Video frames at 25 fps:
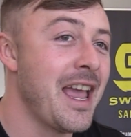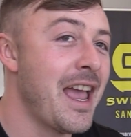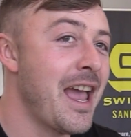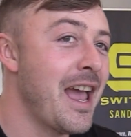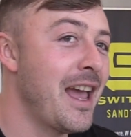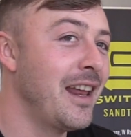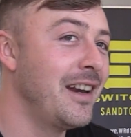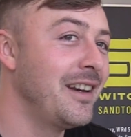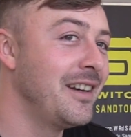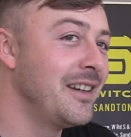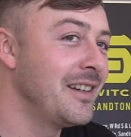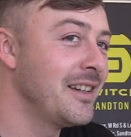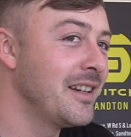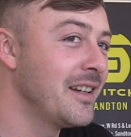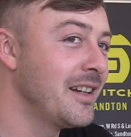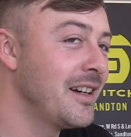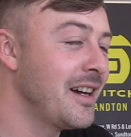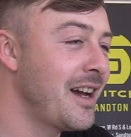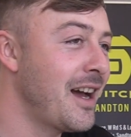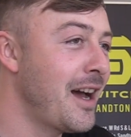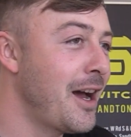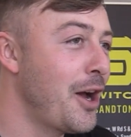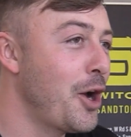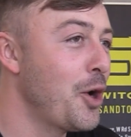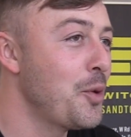And I
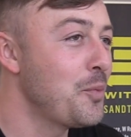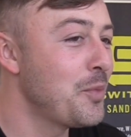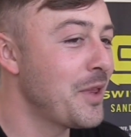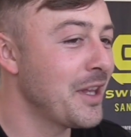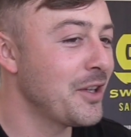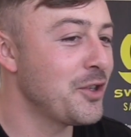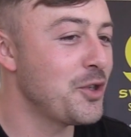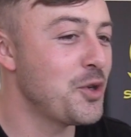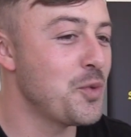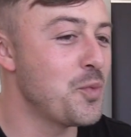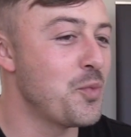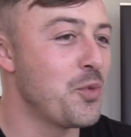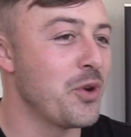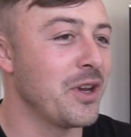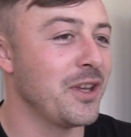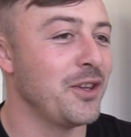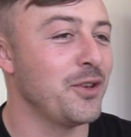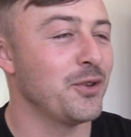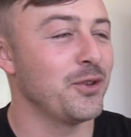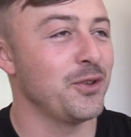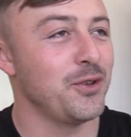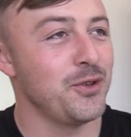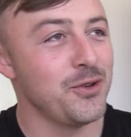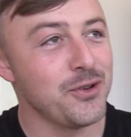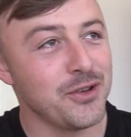hope that you bring
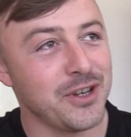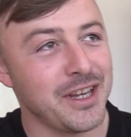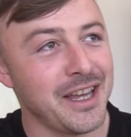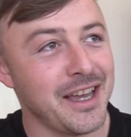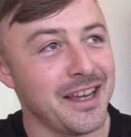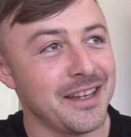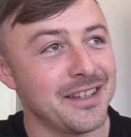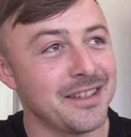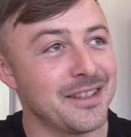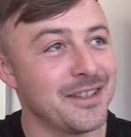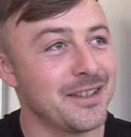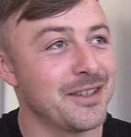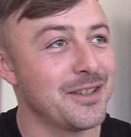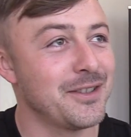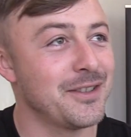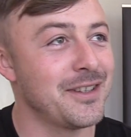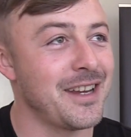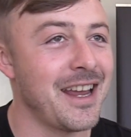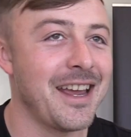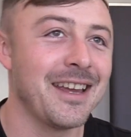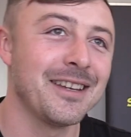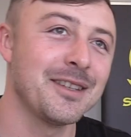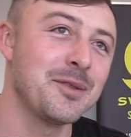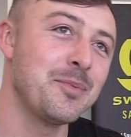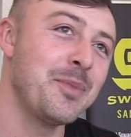your new guests
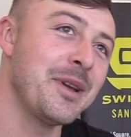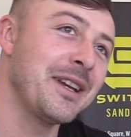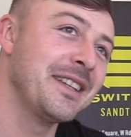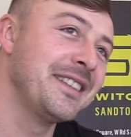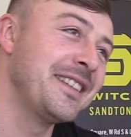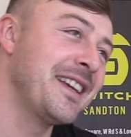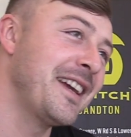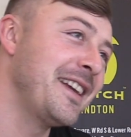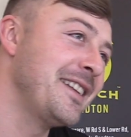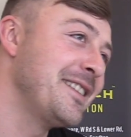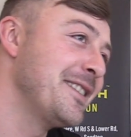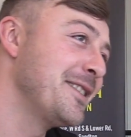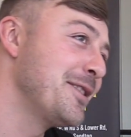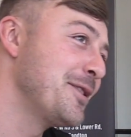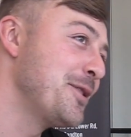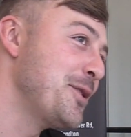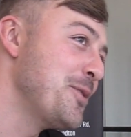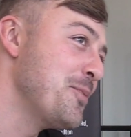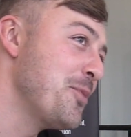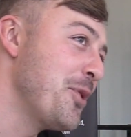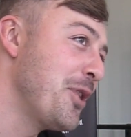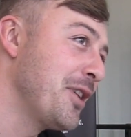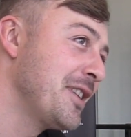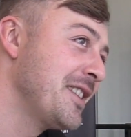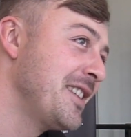as spectators to
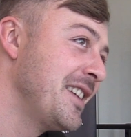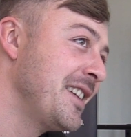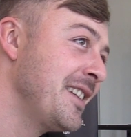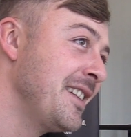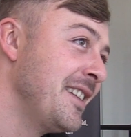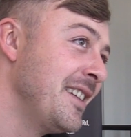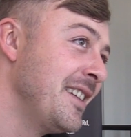boxing.